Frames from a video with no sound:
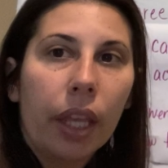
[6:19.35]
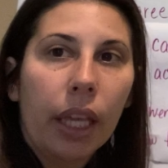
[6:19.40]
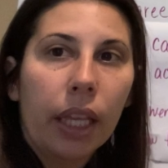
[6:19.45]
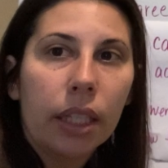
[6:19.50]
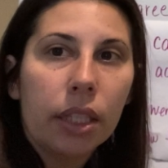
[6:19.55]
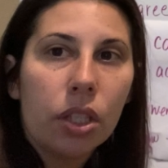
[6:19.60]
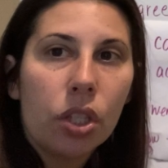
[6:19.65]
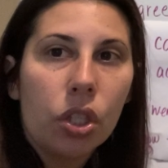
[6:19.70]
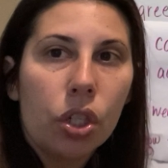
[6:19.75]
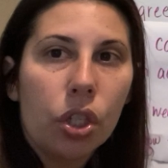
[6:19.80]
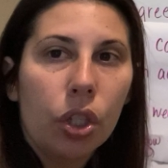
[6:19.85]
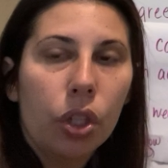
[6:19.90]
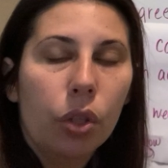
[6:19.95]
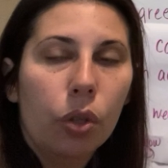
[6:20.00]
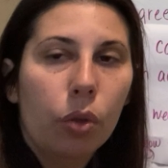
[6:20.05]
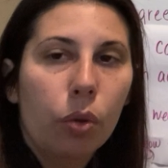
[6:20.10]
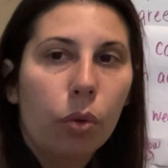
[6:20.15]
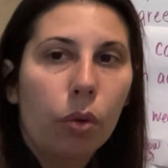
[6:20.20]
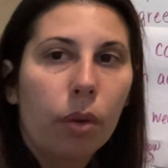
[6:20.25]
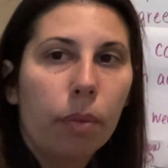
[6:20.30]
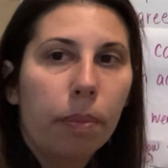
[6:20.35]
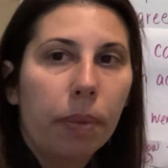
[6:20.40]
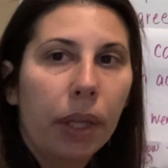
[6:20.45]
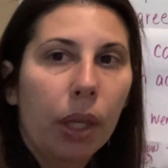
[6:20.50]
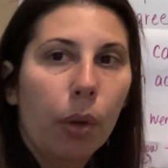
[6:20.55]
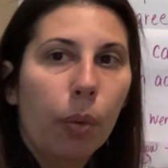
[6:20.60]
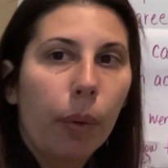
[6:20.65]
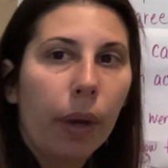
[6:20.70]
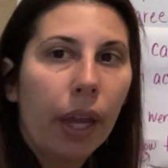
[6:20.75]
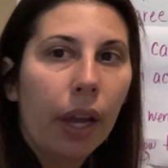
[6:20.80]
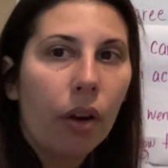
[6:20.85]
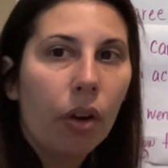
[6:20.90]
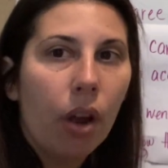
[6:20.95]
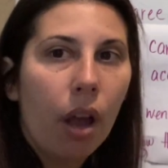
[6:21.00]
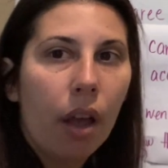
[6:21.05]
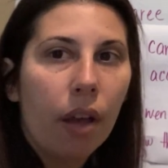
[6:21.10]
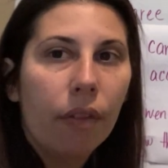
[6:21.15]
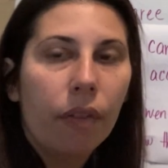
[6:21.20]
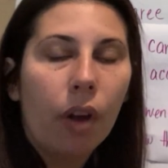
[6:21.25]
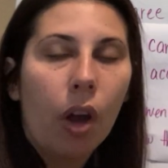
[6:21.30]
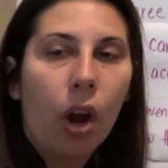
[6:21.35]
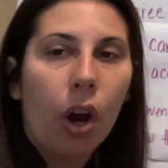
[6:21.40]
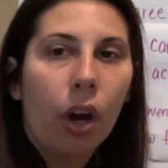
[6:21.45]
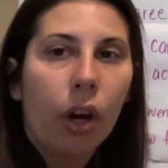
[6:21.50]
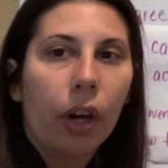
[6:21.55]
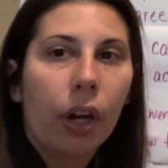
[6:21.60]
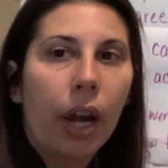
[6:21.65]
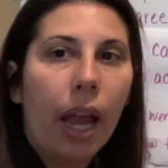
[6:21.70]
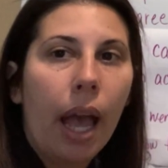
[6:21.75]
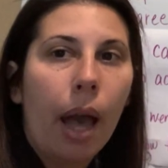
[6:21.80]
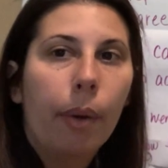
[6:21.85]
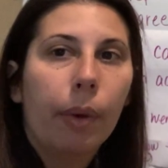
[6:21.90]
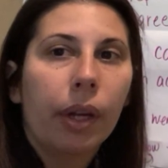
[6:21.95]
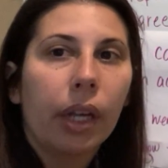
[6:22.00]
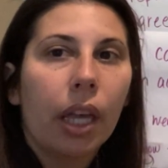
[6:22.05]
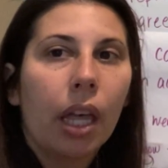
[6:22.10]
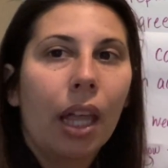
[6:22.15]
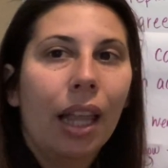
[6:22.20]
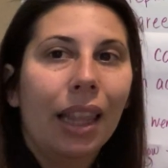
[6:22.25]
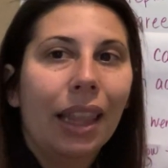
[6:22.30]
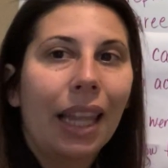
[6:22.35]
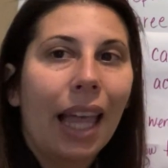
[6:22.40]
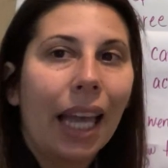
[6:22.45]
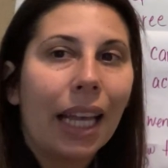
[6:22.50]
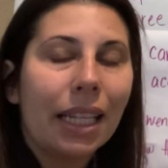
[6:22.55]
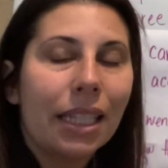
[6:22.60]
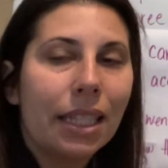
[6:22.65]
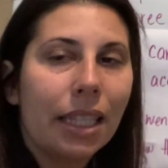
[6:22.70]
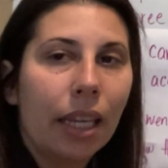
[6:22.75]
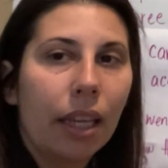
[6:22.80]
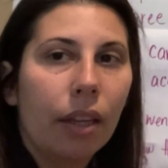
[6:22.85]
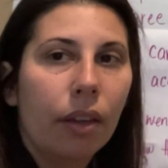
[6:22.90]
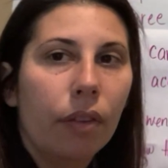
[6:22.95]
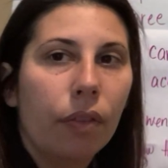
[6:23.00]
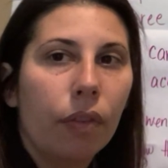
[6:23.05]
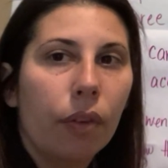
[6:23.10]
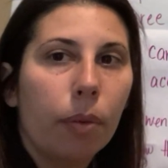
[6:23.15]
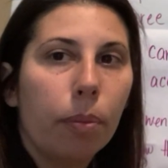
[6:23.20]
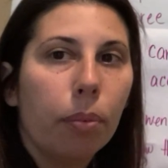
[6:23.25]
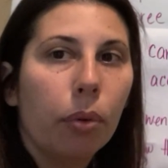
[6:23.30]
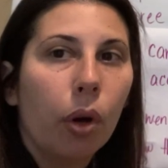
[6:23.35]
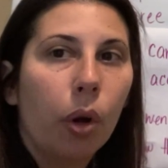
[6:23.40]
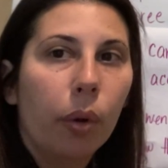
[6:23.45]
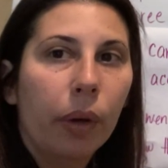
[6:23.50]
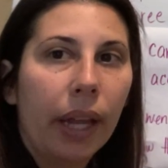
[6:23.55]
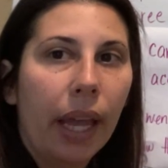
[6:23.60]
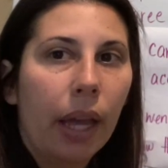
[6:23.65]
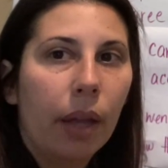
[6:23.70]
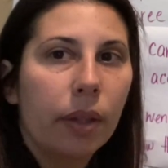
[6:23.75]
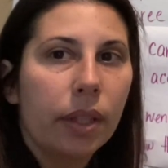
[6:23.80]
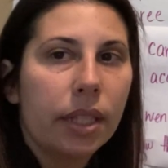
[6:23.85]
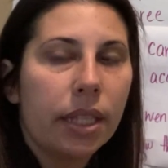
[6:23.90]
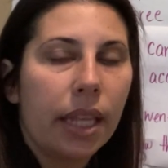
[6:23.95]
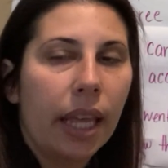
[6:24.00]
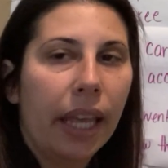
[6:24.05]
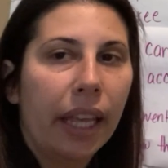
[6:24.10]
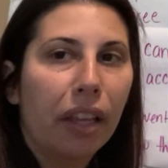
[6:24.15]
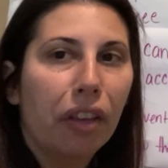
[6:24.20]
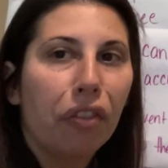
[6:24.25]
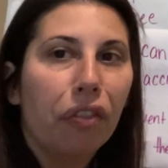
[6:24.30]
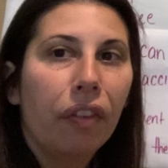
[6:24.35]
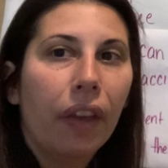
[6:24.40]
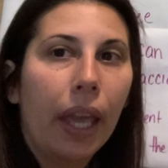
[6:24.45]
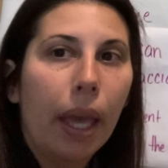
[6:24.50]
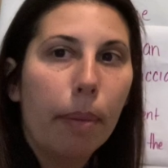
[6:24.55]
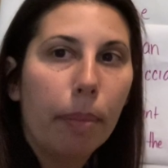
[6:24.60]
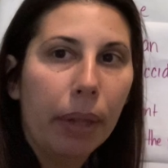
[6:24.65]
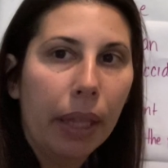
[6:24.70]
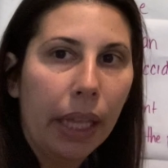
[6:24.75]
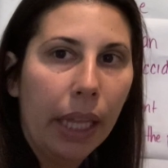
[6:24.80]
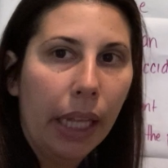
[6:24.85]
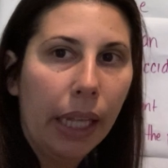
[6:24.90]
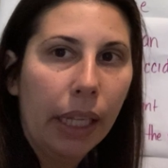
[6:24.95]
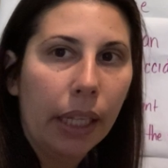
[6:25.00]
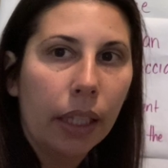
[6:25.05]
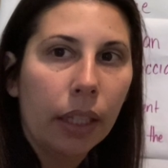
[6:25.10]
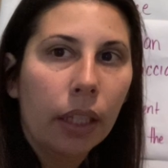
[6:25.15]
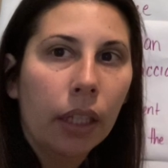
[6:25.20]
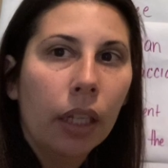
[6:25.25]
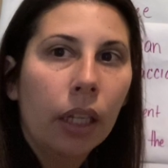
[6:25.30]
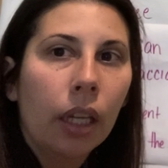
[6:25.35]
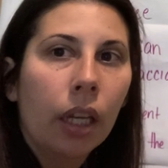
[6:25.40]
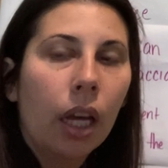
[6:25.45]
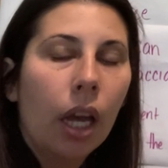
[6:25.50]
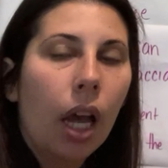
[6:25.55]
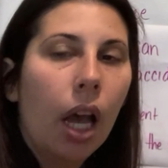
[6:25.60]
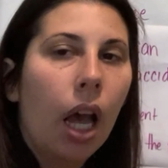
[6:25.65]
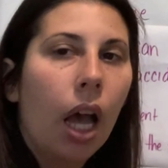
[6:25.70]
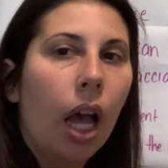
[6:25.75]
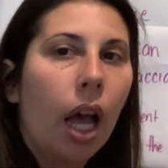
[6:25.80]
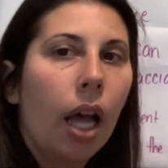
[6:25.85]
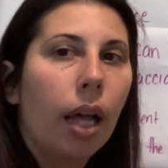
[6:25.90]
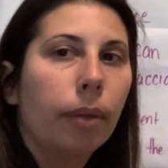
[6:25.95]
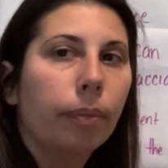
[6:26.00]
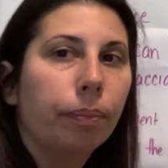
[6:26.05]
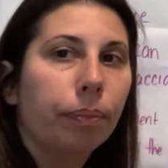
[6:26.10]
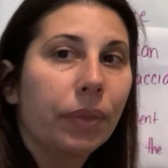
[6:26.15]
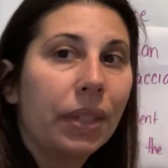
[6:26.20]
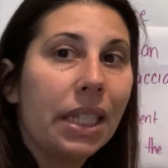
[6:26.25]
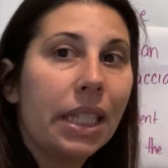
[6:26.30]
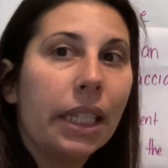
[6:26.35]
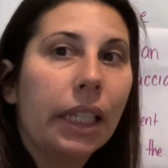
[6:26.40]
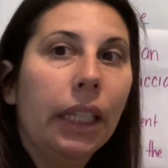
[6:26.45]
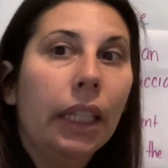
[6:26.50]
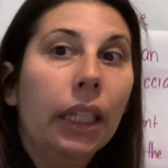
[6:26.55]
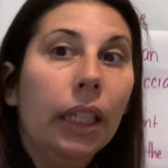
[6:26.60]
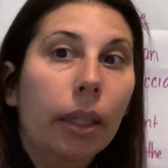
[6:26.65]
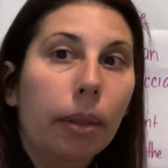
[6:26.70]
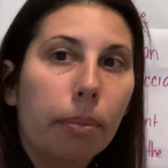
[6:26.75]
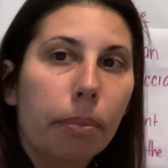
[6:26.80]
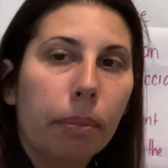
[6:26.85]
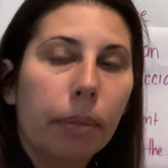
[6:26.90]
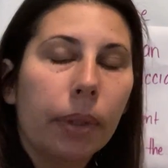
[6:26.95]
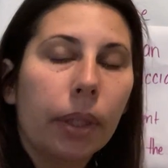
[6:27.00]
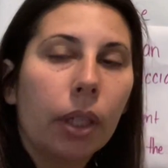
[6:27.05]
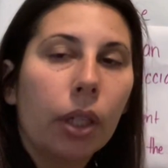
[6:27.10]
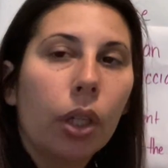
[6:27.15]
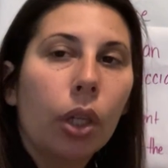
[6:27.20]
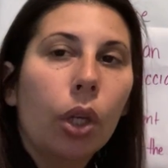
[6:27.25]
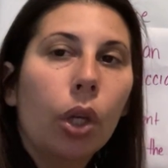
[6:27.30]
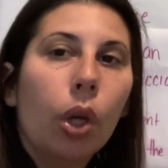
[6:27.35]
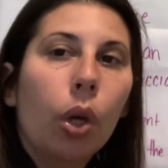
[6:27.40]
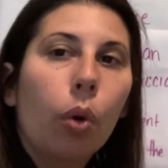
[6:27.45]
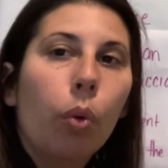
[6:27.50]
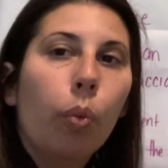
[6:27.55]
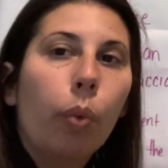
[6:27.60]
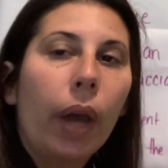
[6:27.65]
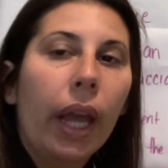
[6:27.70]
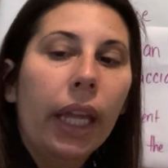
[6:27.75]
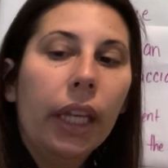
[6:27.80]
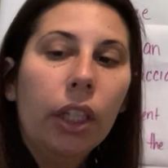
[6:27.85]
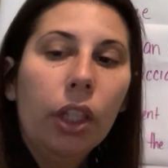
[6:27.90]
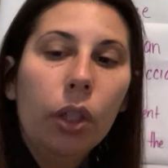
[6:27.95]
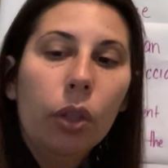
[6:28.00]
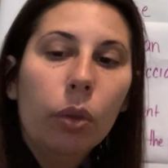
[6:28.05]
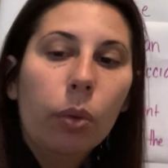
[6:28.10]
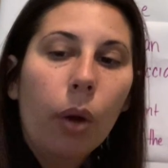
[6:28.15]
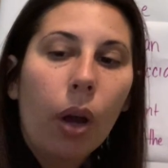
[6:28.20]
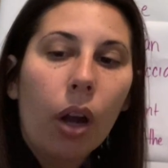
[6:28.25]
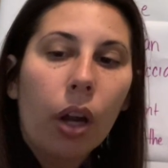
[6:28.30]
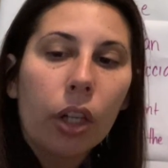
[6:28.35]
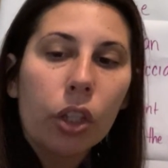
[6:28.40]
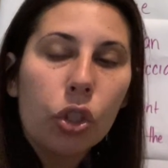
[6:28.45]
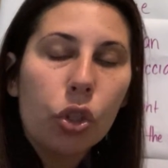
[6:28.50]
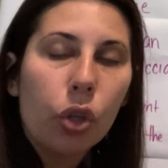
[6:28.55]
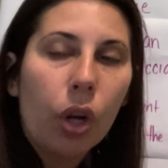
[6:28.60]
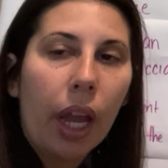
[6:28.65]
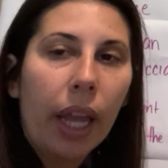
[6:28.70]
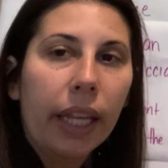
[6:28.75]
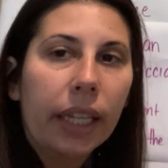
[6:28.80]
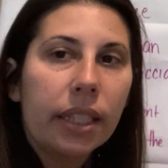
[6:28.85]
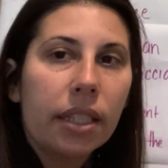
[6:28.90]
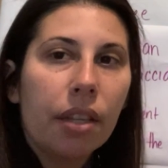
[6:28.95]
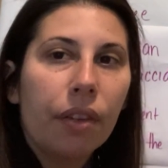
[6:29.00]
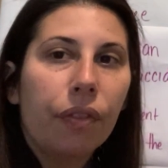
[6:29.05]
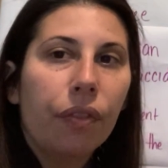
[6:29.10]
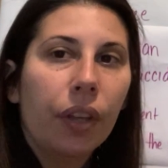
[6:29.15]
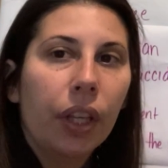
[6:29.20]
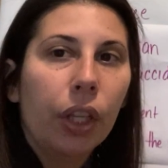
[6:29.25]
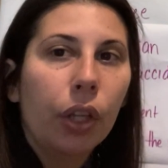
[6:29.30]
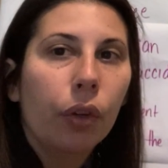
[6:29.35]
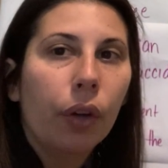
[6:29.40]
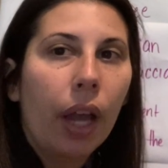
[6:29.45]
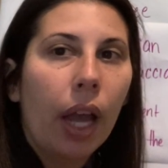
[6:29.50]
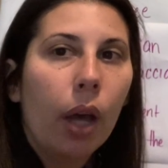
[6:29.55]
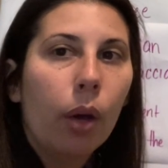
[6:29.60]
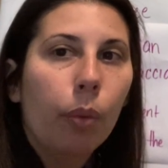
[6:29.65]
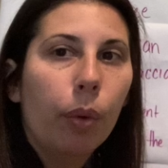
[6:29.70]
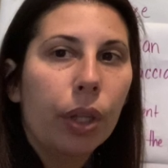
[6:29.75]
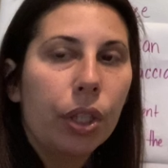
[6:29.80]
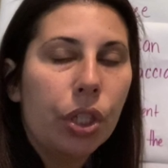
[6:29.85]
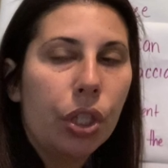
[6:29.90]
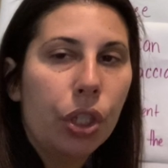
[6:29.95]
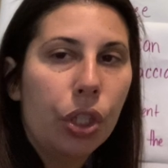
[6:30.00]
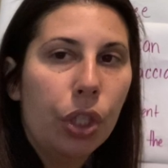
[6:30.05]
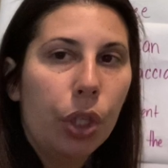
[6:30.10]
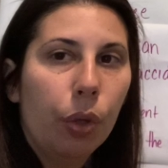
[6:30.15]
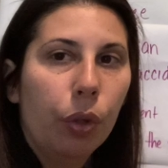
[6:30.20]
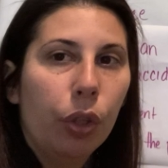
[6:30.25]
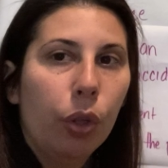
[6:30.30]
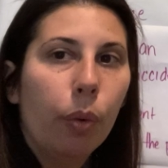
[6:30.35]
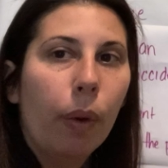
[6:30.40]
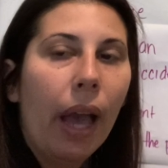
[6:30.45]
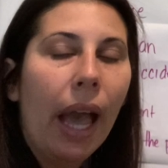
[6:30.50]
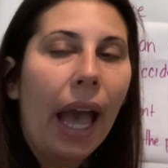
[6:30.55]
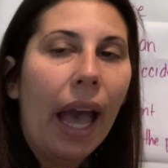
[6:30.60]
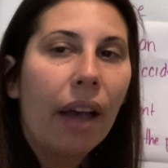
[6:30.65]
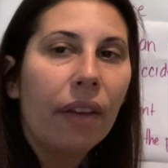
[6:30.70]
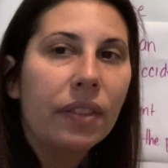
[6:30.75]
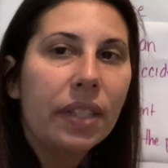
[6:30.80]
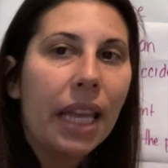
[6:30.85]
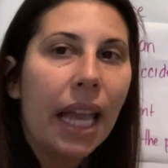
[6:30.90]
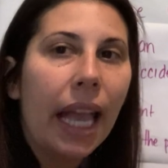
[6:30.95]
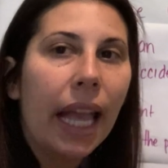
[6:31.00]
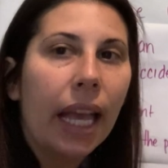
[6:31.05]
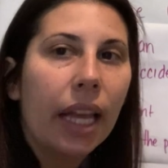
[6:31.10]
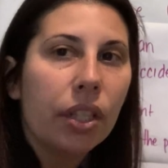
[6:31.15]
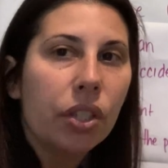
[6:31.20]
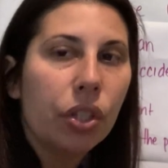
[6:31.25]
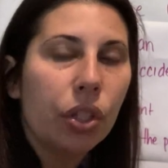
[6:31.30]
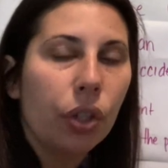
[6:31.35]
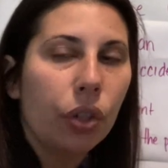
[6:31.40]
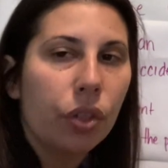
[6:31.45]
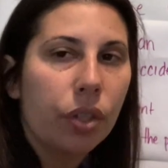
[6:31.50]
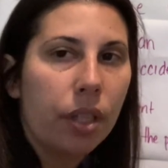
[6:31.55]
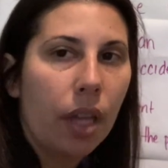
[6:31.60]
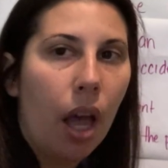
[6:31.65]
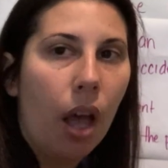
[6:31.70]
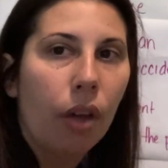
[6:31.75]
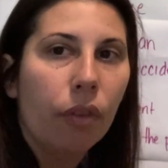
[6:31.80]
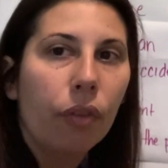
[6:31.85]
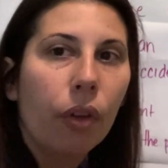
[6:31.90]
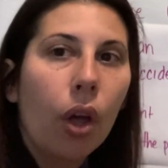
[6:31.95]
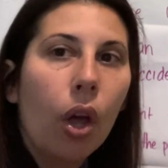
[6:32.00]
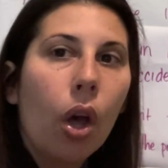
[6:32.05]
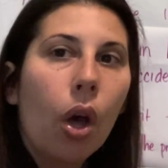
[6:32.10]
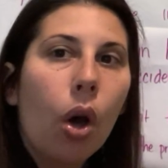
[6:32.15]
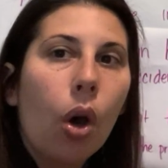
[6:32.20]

things to be aware of are our collective pronouns like family, team. When you are trying to figure out what to do, you have to ask yourself,